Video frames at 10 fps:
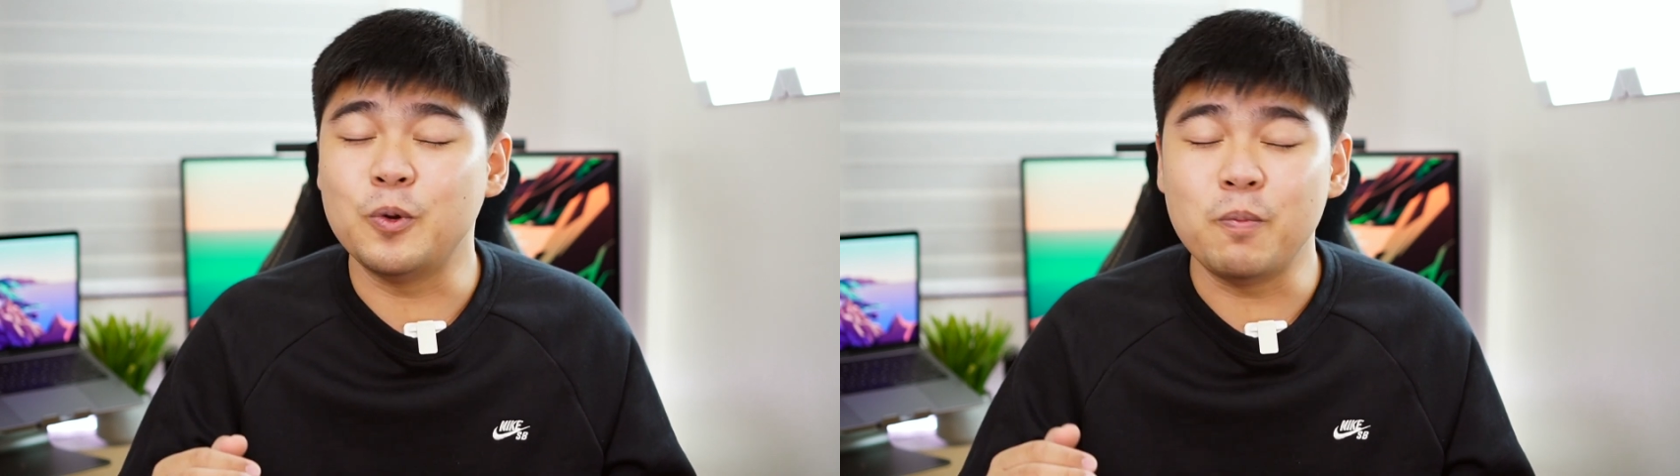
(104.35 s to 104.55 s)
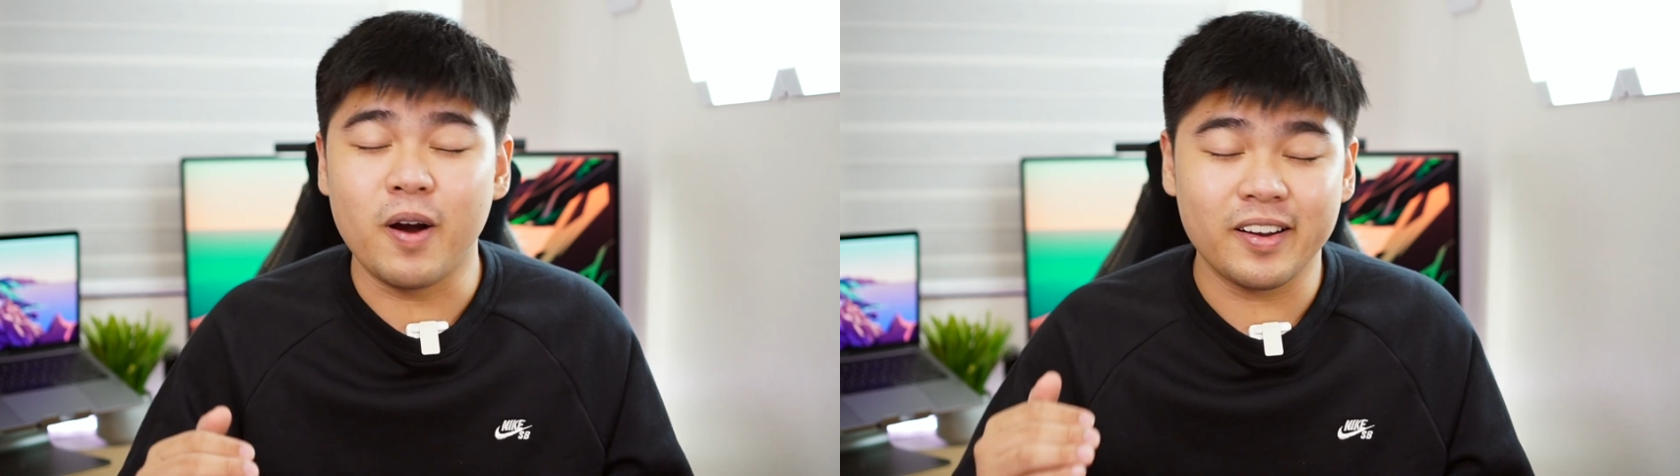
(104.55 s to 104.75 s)

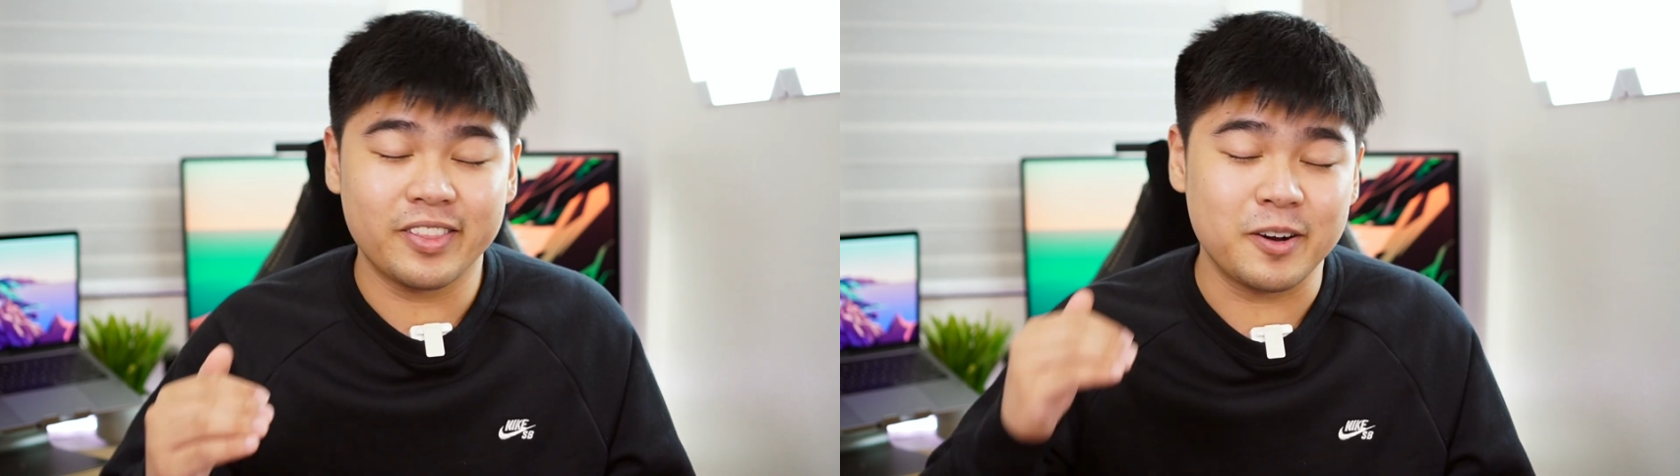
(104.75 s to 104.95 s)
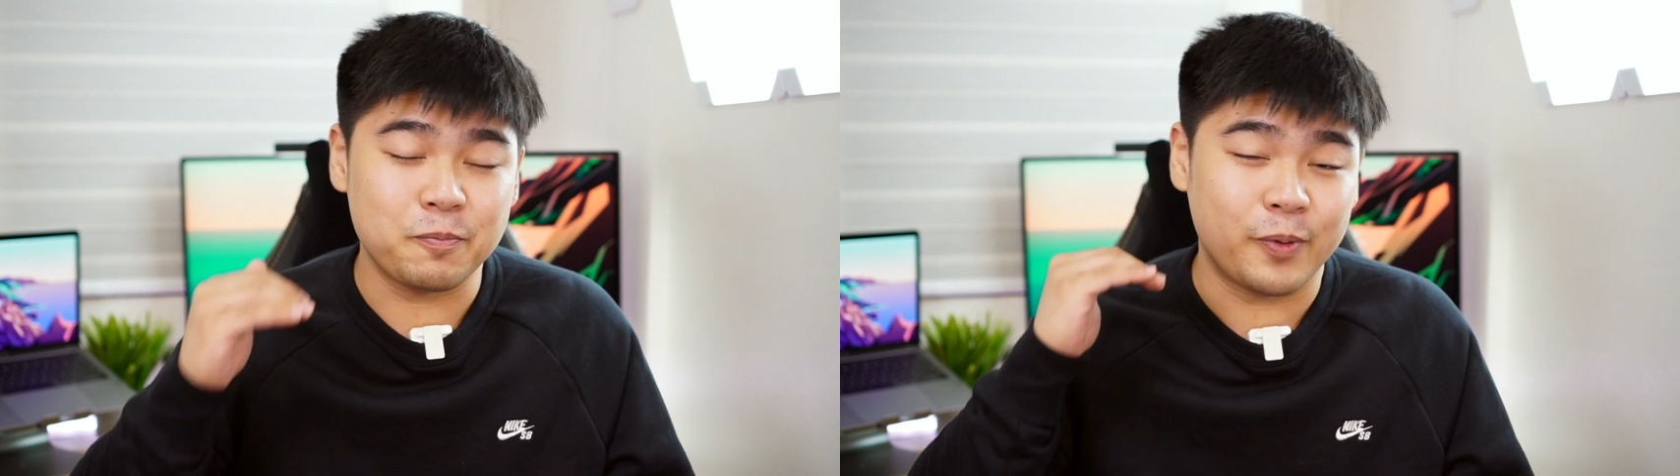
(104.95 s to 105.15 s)
to mark
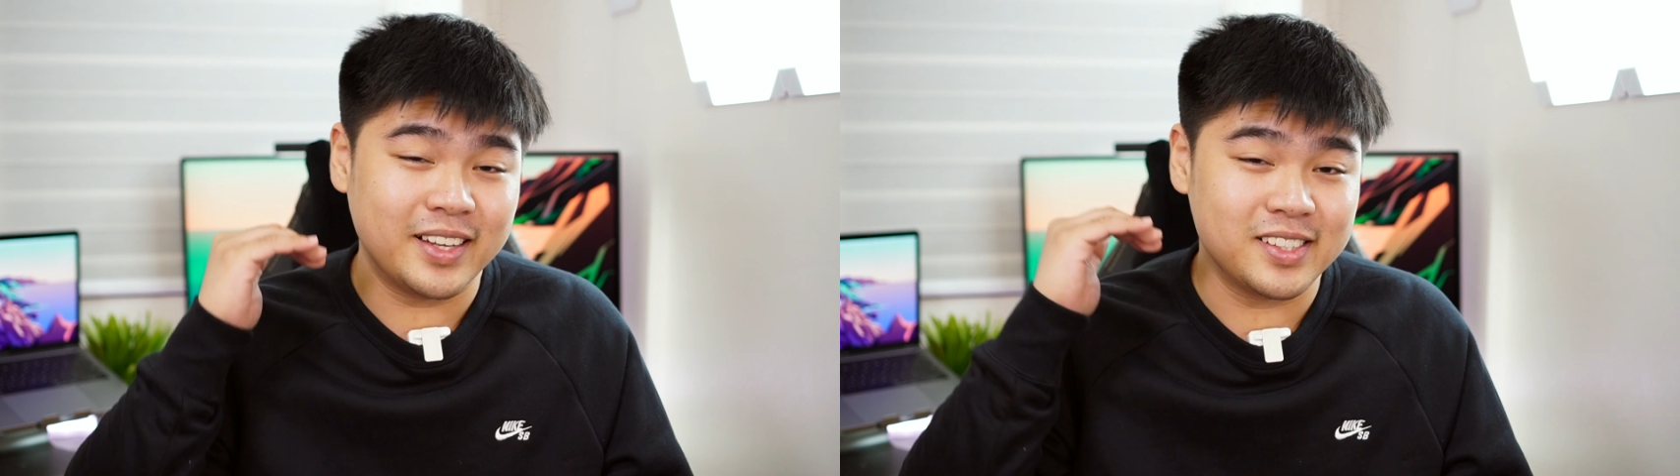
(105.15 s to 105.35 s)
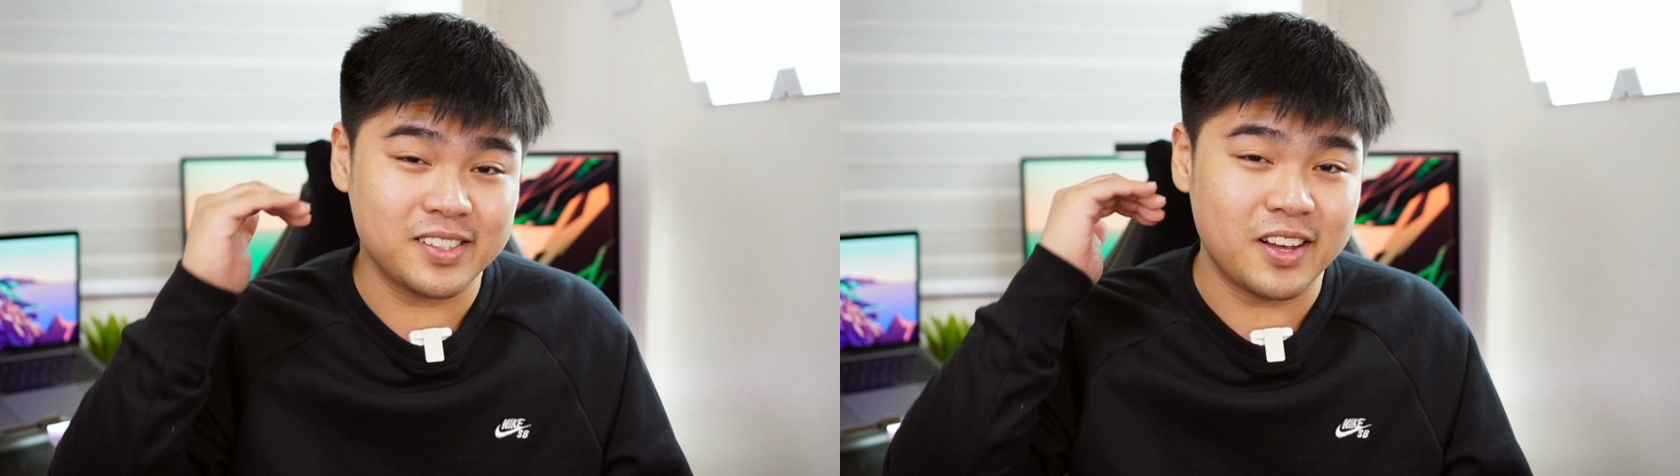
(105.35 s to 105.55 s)
their
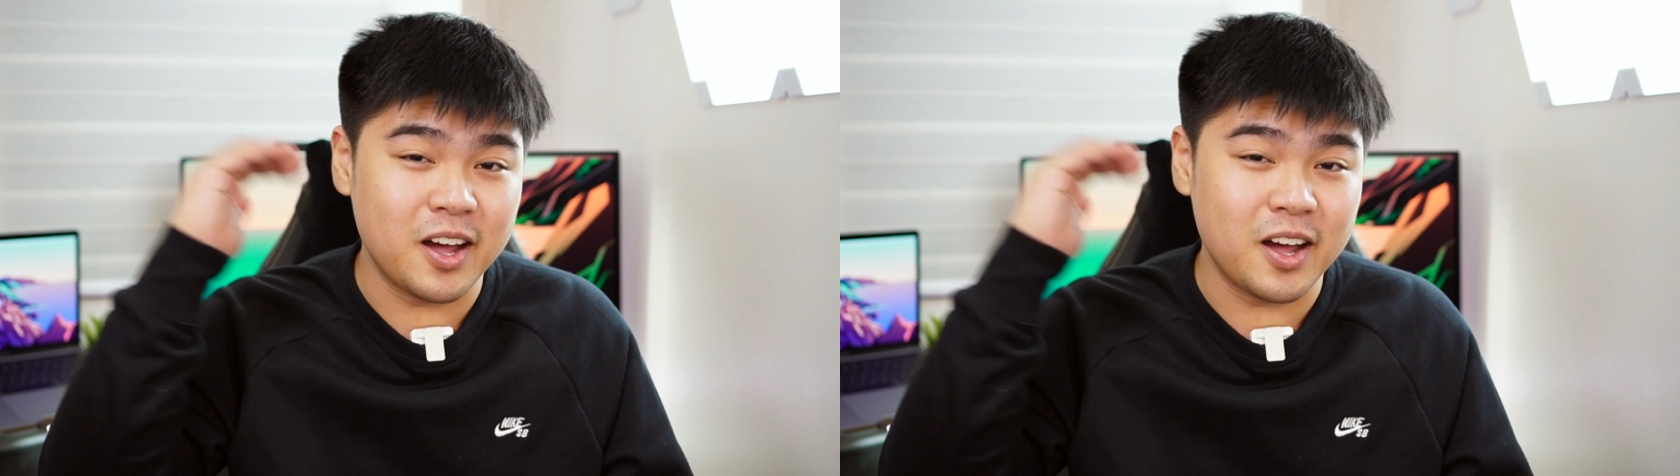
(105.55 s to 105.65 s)
prices